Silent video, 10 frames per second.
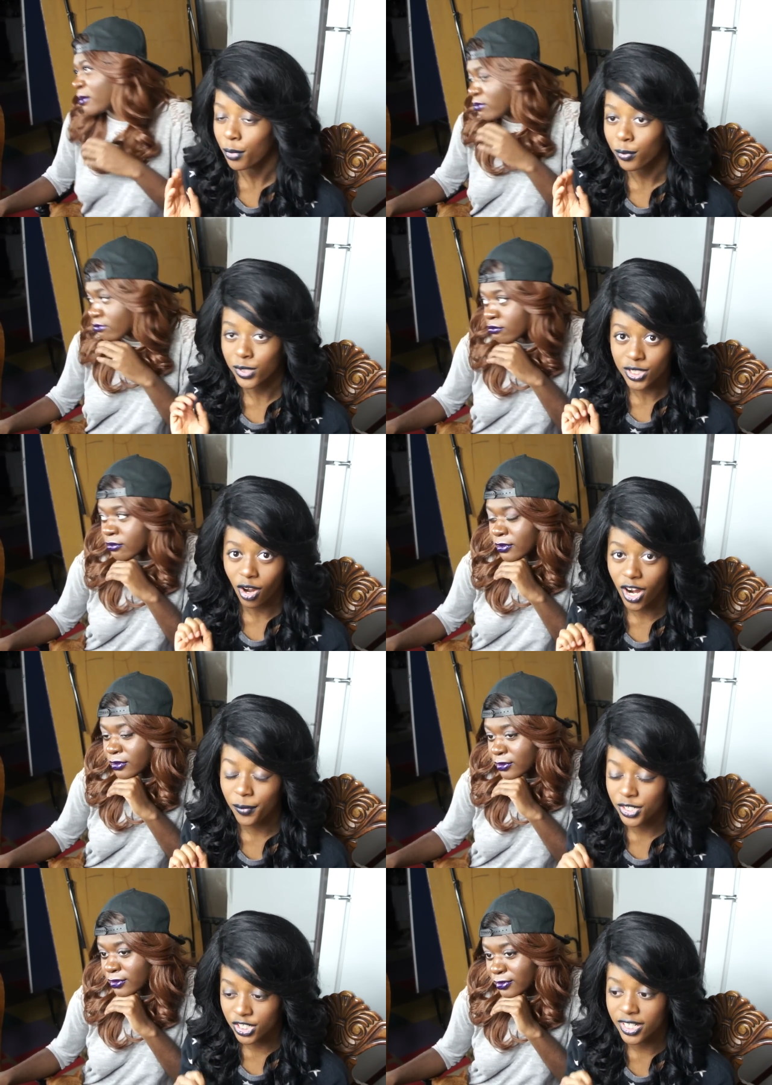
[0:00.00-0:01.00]
Speaker 1: But we sorry,
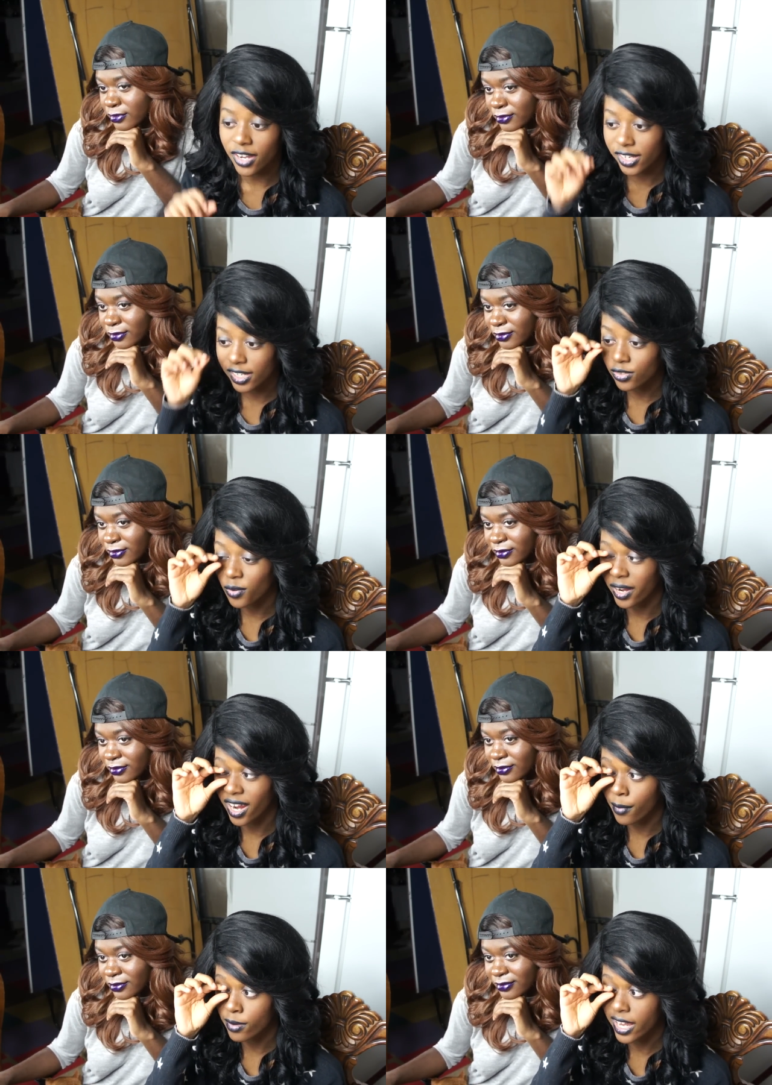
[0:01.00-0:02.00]
we just now getting to it. But
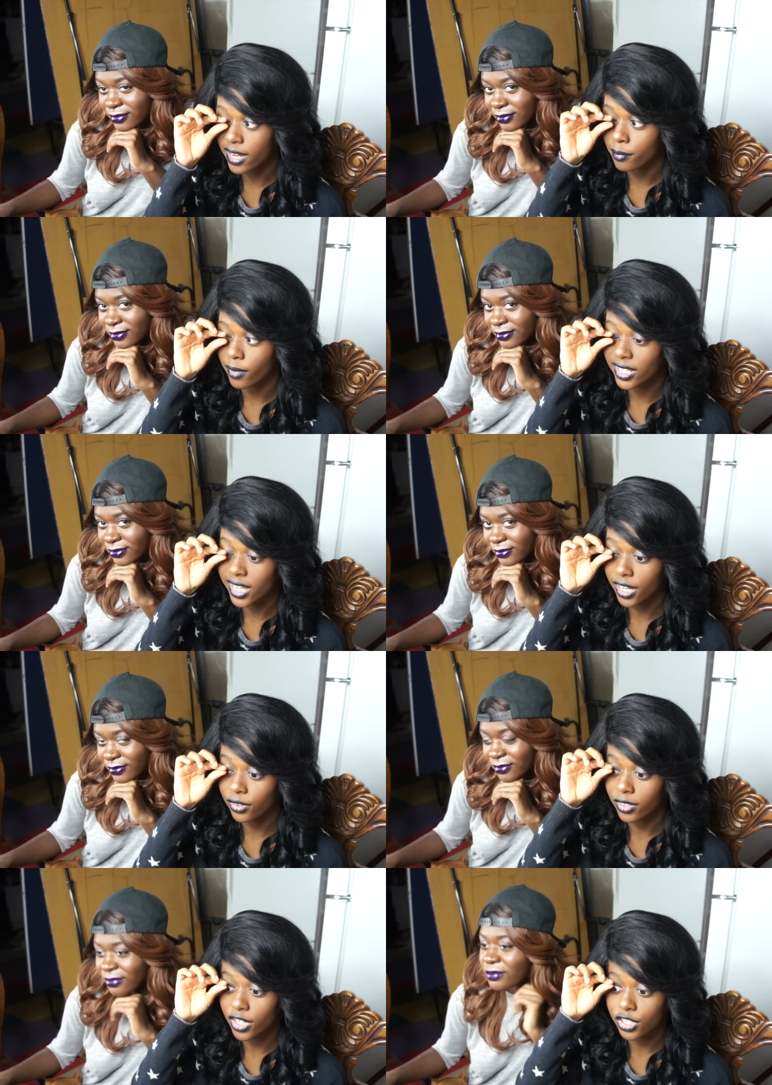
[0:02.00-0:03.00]
everybody was like Montana
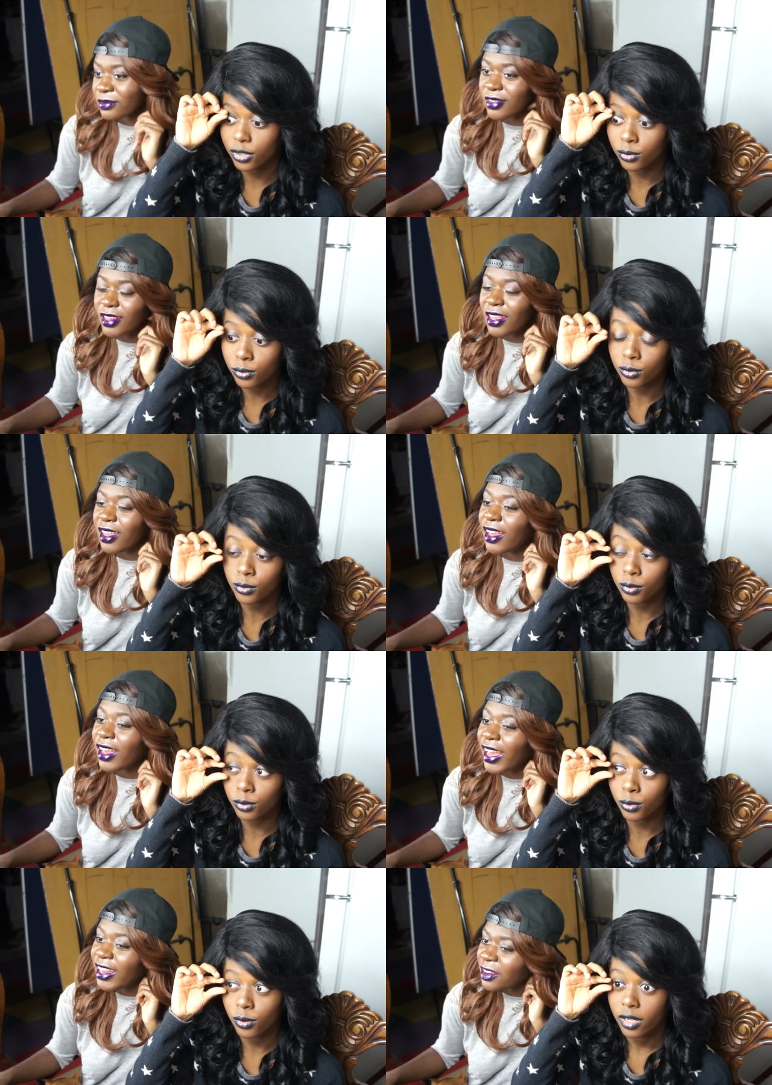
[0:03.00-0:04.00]
300. Ooh, ooh,
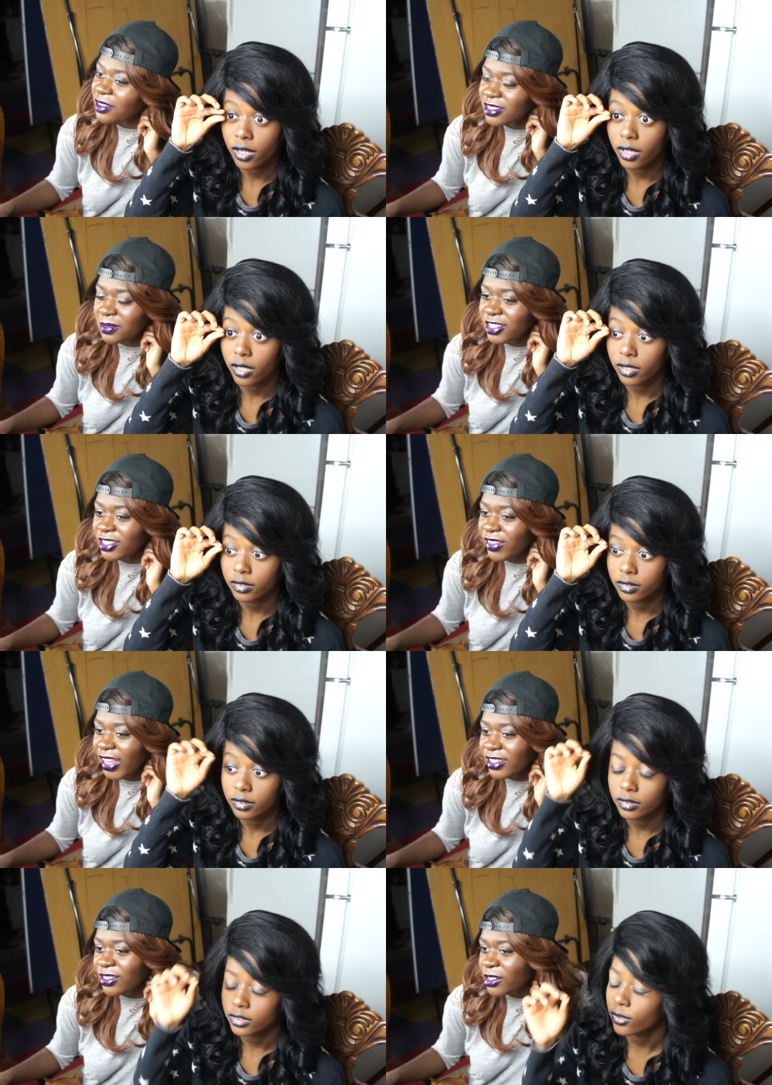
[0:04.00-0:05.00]
ooh. I know. So we should
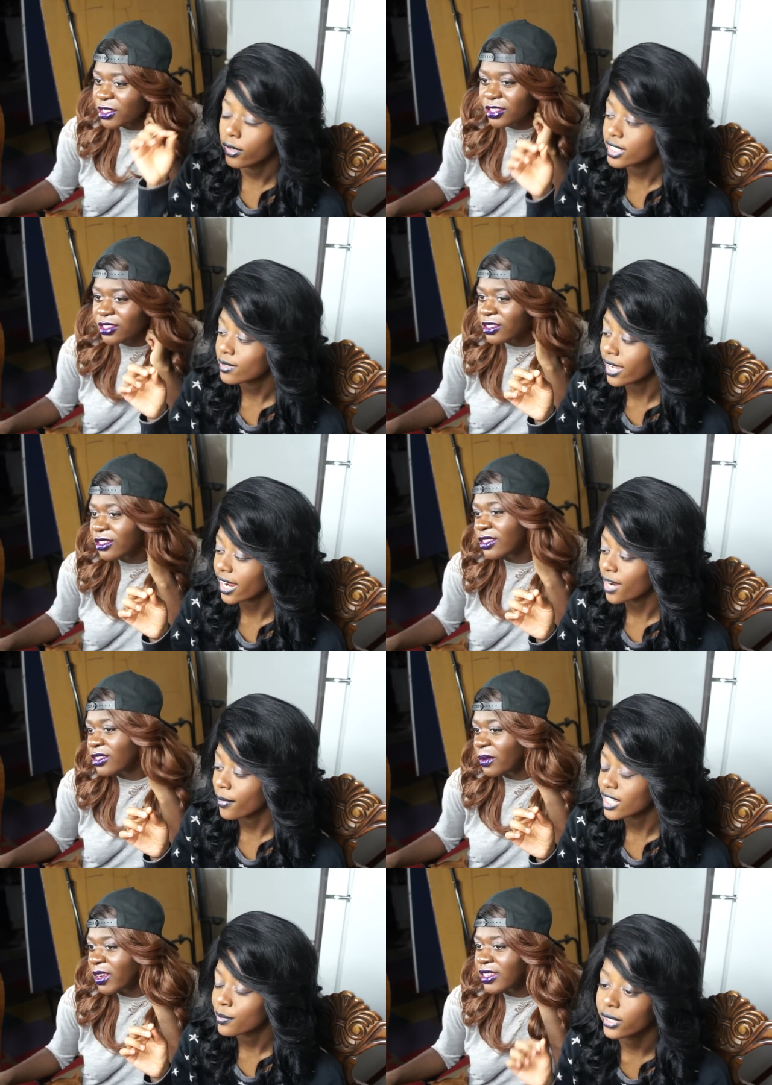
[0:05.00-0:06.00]
react to it. So it seemed like
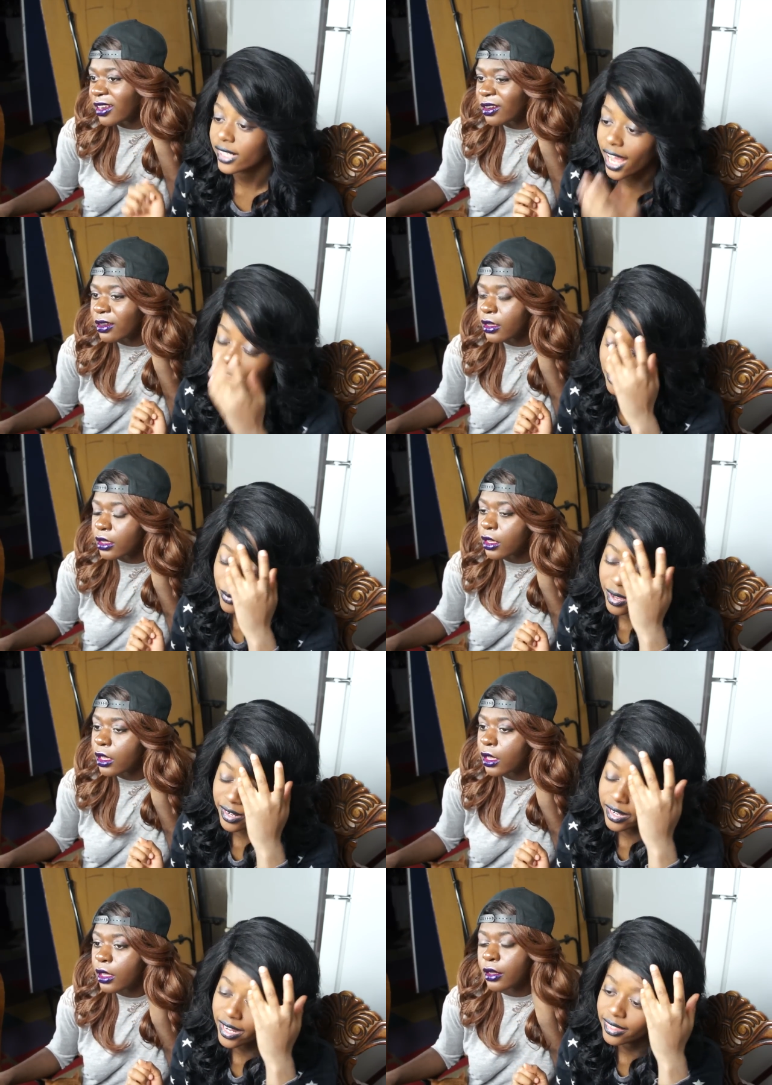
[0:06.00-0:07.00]
everybody's pretty ago. hype about
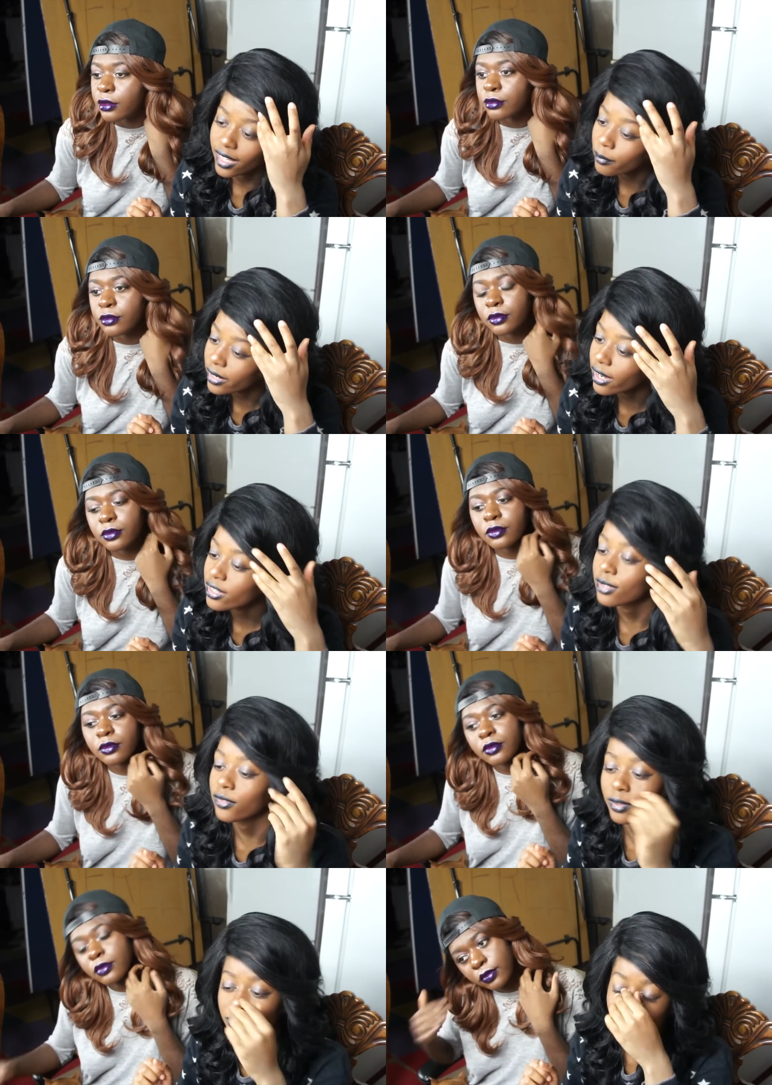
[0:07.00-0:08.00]
it in their thumbnails. I don't know if
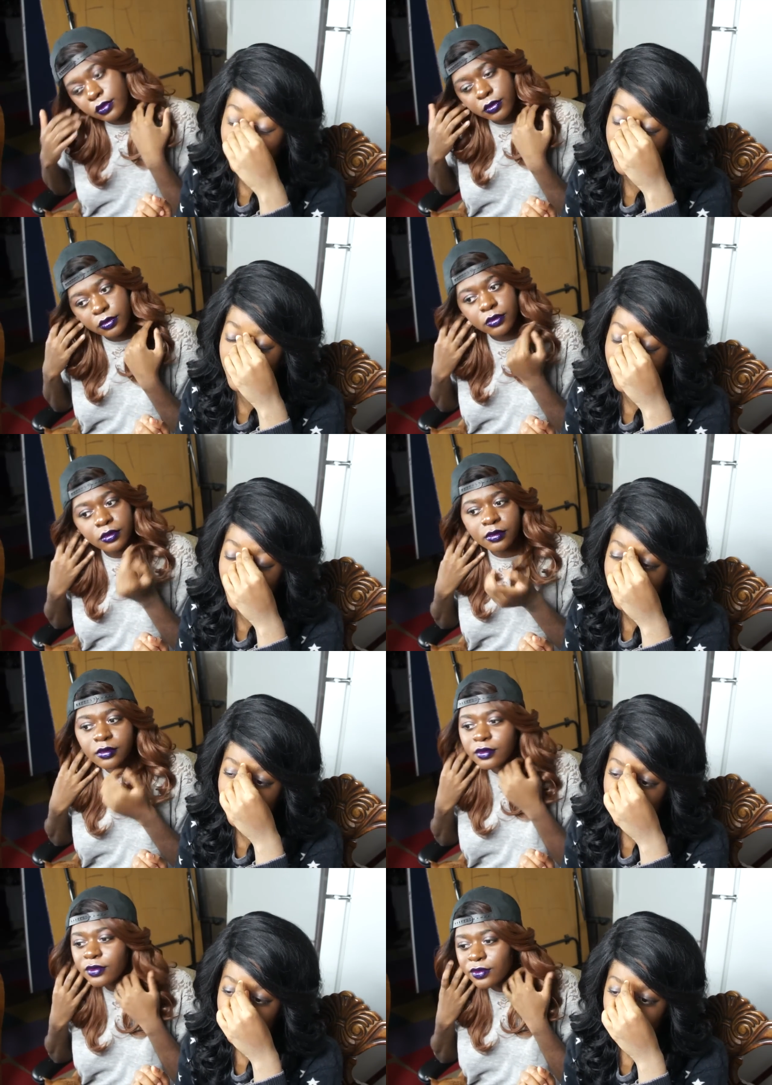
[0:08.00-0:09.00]
they're being fake or not,
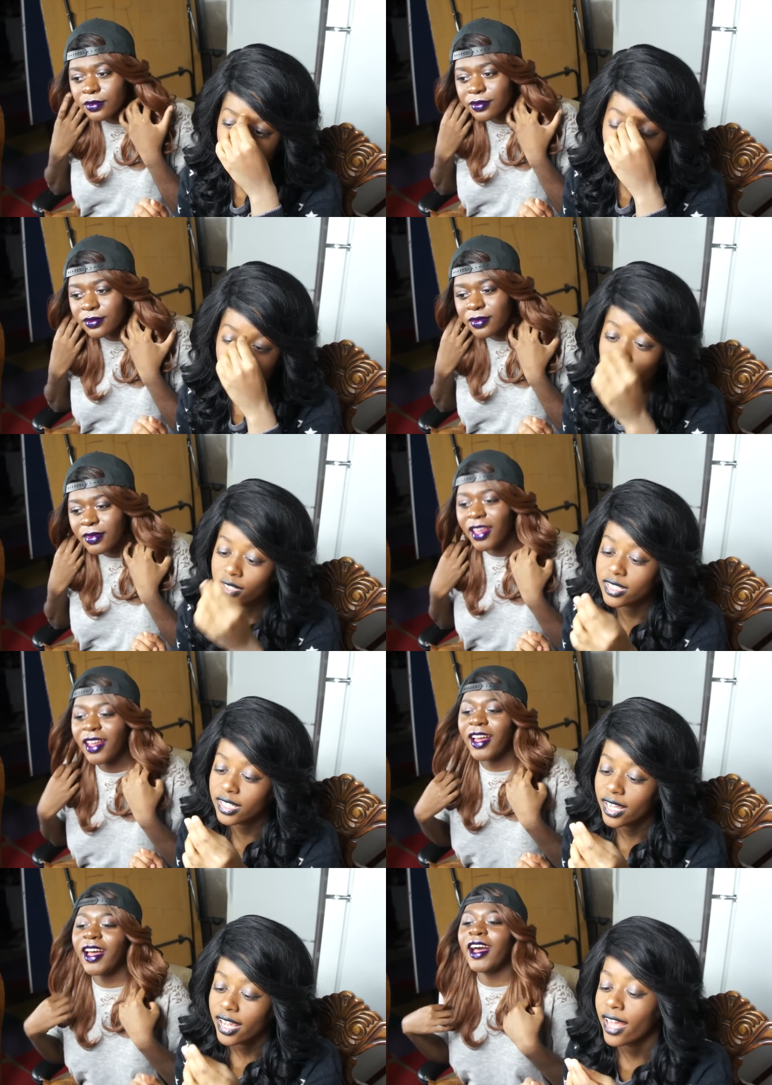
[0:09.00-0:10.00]
but we'll see.
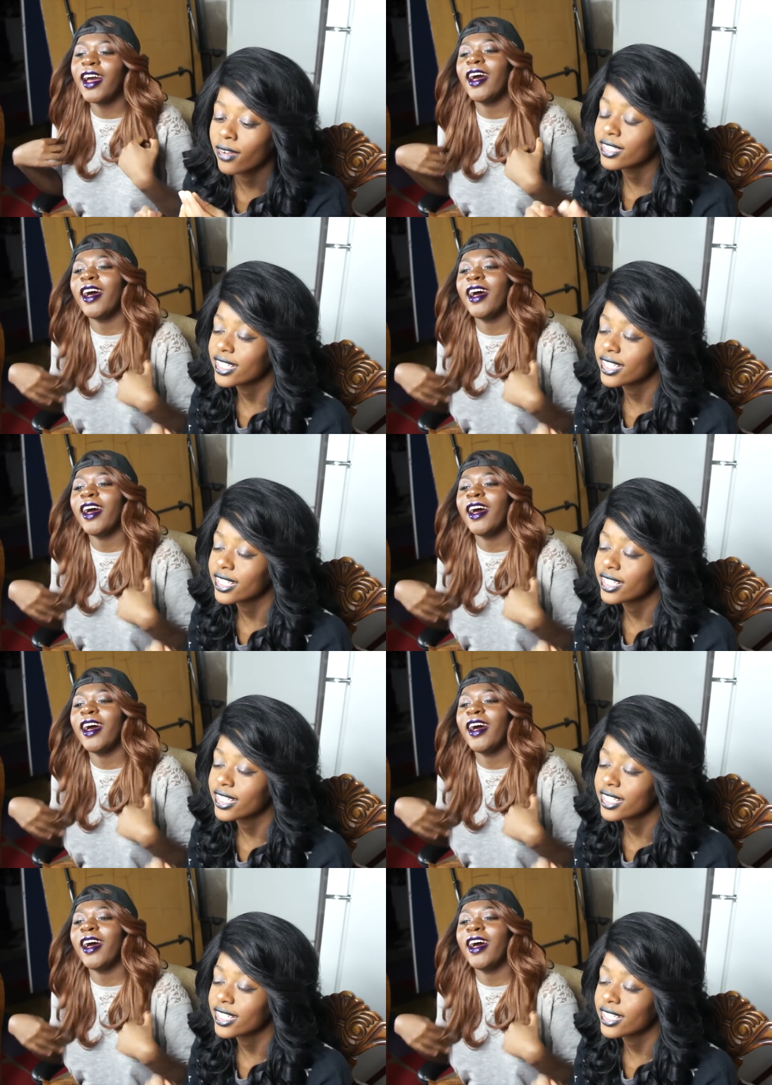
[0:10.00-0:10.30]
It'll